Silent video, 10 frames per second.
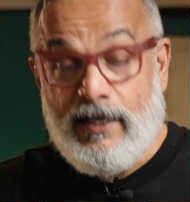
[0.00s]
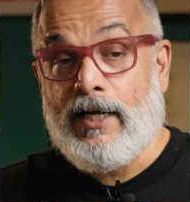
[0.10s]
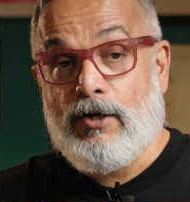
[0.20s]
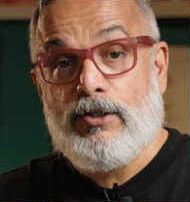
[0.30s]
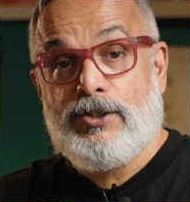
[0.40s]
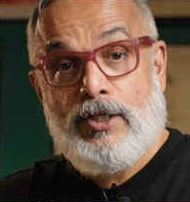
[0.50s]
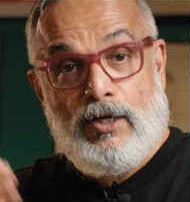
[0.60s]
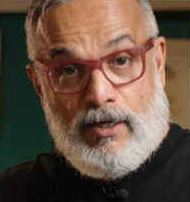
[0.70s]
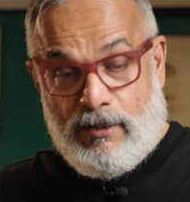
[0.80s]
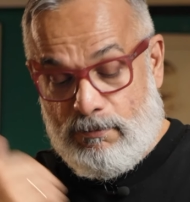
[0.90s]
across
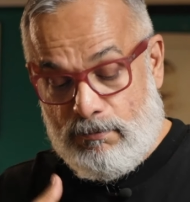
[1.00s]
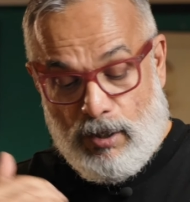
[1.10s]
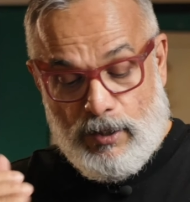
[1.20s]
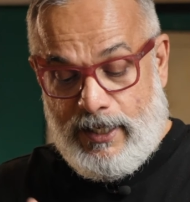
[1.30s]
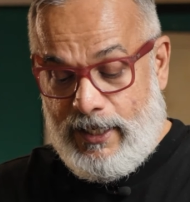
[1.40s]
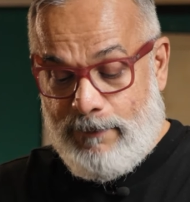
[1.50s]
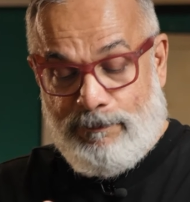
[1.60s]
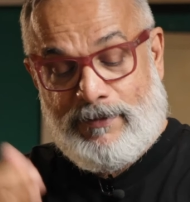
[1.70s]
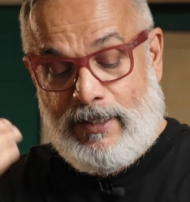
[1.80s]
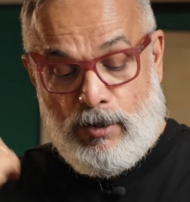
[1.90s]
your body,
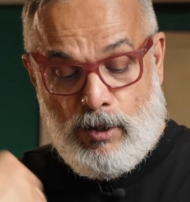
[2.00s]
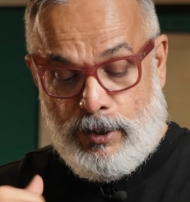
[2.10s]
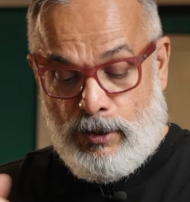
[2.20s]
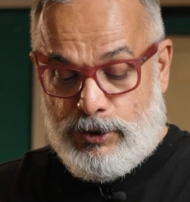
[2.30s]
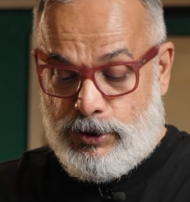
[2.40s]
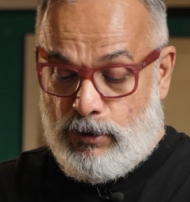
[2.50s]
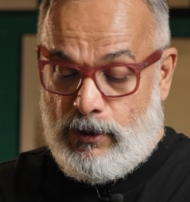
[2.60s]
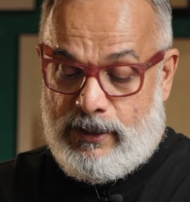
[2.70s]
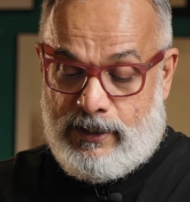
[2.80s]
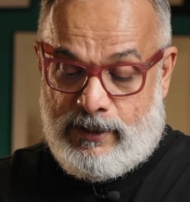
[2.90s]
on your
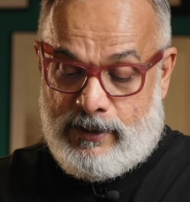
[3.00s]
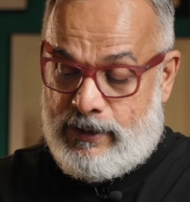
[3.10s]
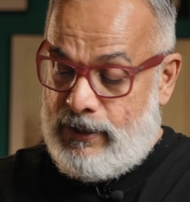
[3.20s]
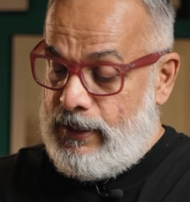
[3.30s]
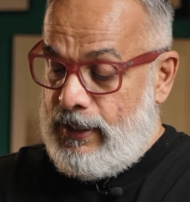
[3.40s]
shoulder,